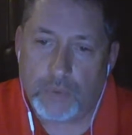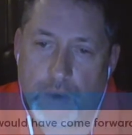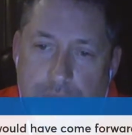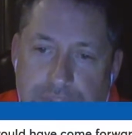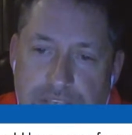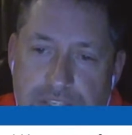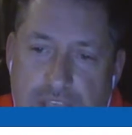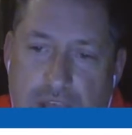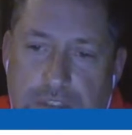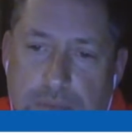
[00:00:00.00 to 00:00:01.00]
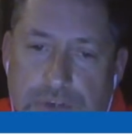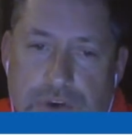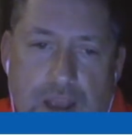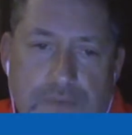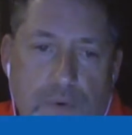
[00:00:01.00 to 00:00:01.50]
Rob says the Altima
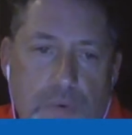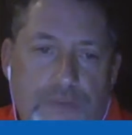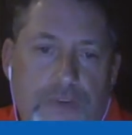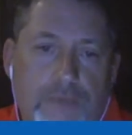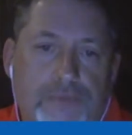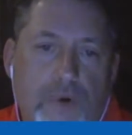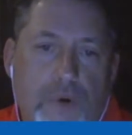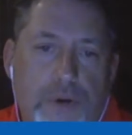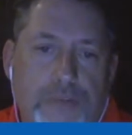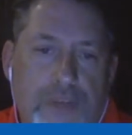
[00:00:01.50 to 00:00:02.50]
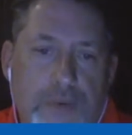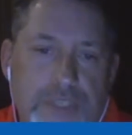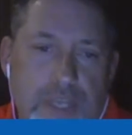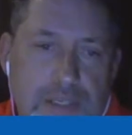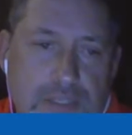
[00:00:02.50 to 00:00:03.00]
driver would have come forward if he
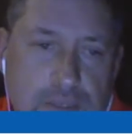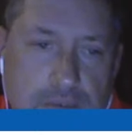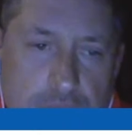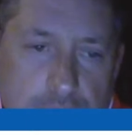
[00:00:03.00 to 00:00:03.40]
was innocent.